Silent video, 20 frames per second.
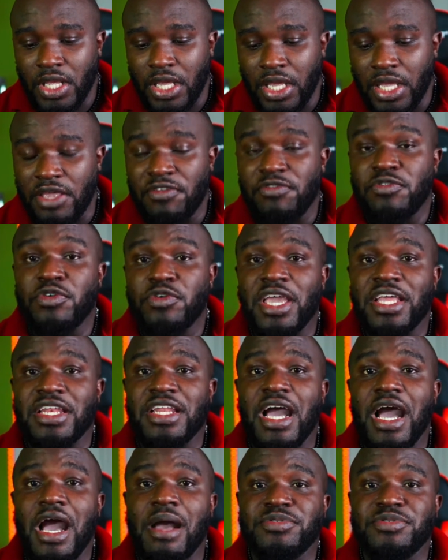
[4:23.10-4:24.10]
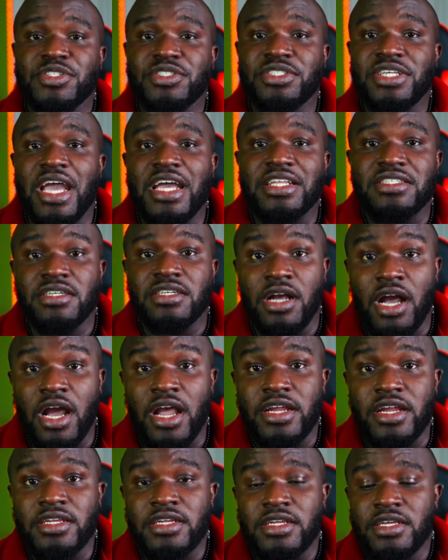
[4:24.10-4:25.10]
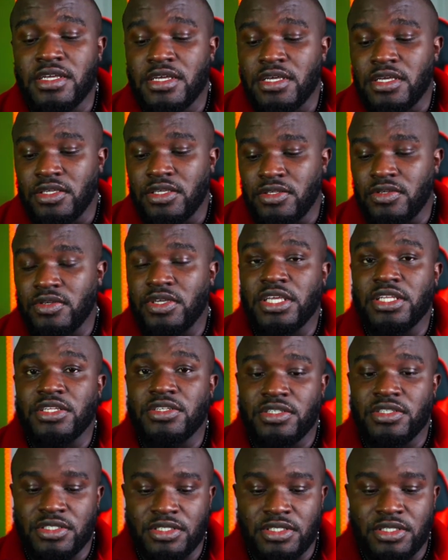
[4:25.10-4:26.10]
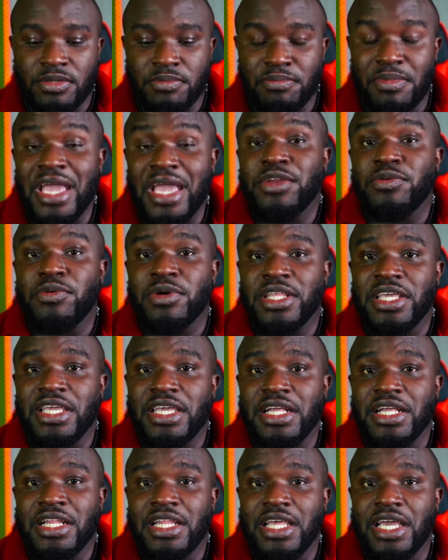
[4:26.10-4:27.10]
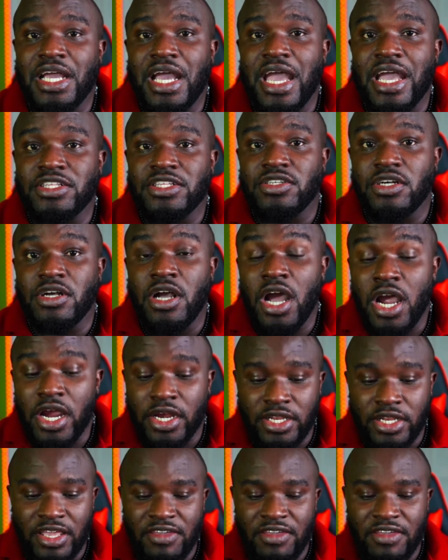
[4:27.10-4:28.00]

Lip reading: If you get the option to add to cart, you can just manually click add to cart.